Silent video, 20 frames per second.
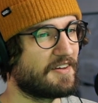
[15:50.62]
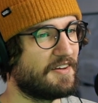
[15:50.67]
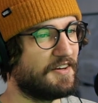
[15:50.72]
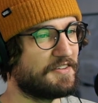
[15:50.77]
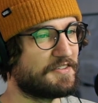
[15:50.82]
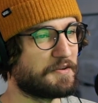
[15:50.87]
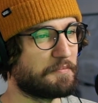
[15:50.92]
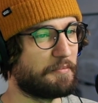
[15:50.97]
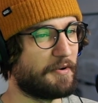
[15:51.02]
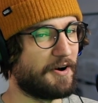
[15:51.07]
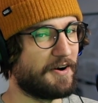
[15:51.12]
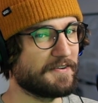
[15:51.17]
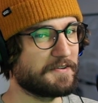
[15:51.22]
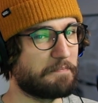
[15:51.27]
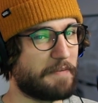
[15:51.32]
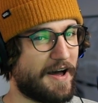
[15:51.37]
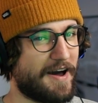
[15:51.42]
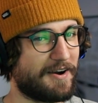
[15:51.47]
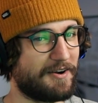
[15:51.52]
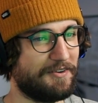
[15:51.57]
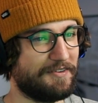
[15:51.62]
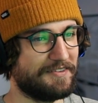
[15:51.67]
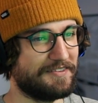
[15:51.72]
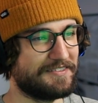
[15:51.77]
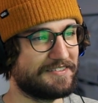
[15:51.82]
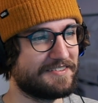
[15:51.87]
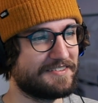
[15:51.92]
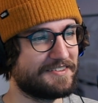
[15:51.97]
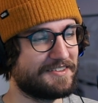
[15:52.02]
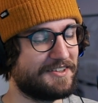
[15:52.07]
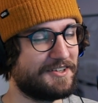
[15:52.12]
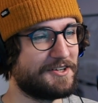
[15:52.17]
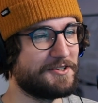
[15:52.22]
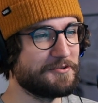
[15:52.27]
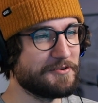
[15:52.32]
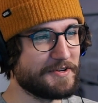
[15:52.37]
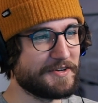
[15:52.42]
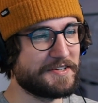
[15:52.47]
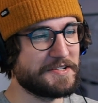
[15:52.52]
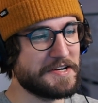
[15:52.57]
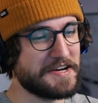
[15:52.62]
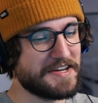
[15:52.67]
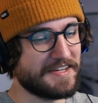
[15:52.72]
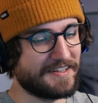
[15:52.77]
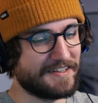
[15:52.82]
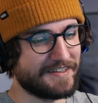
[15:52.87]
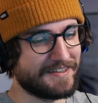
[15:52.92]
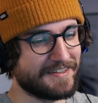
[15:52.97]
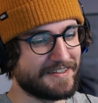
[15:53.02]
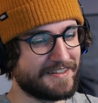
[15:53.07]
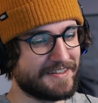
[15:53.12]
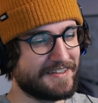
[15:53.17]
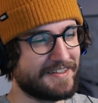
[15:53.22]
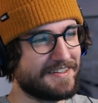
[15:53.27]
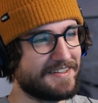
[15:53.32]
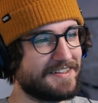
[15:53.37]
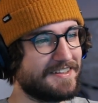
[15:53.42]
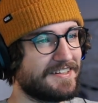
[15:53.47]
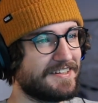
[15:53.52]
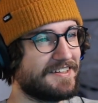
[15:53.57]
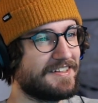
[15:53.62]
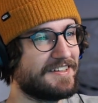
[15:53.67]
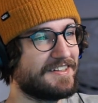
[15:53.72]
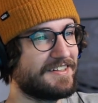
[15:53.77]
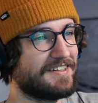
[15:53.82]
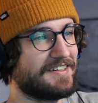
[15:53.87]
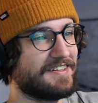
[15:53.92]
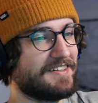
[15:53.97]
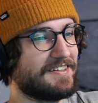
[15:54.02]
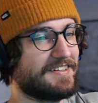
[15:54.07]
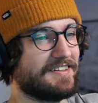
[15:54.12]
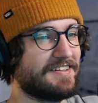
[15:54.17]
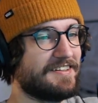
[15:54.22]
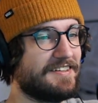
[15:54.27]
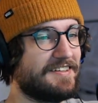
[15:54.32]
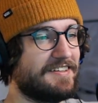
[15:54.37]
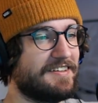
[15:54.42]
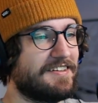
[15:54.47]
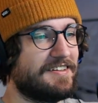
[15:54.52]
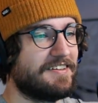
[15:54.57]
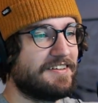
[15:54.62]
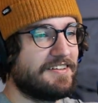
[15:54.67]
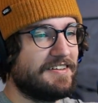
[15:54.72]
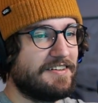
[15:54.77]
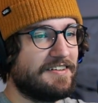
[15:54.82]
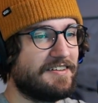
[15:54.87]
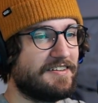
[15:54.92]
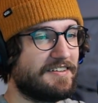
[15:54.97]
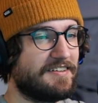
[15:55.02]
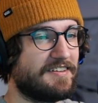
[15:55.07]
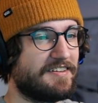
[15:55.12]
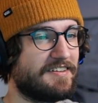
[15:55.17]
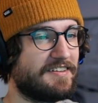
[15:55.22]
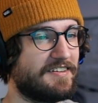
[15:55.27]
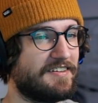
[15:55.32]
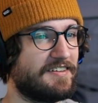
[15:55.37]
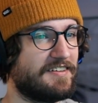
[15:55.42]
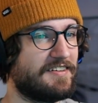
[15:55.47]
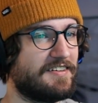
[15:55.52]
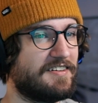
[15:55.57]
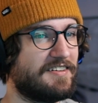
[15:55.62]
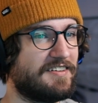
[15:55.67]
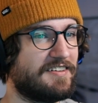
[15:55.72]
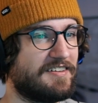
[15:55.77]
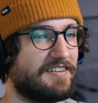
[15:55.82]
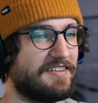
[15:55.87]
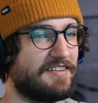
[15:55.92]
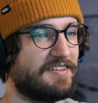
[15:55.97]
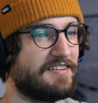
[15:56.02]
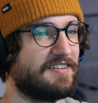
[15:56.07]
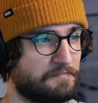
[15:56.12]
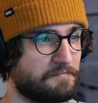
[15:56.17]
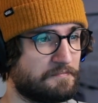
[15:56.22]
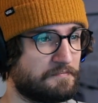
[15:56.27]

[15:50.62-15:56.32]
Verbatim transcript: It's a boss battle. Holy shit! Maulers! Help your brothers.